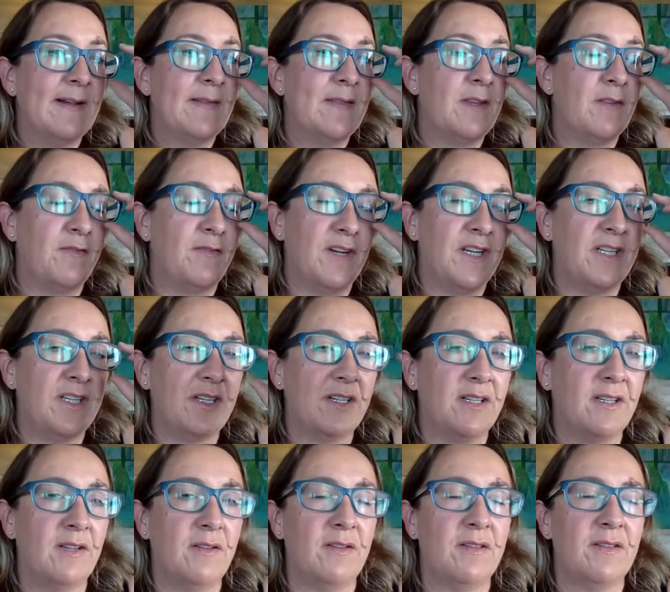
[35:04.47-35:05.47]

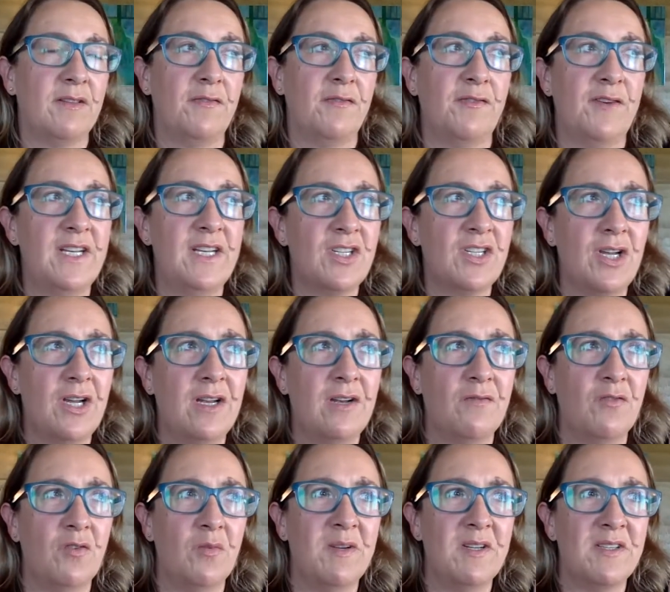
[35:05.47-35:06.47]
the French kind
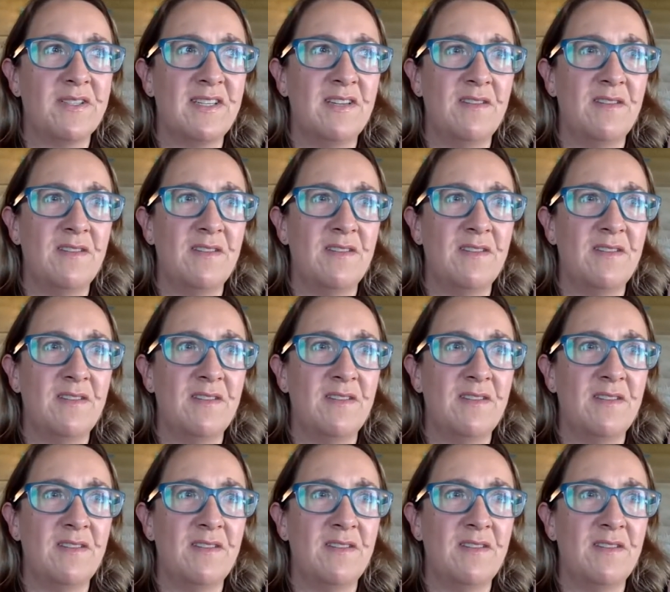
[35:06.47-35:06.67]
of almost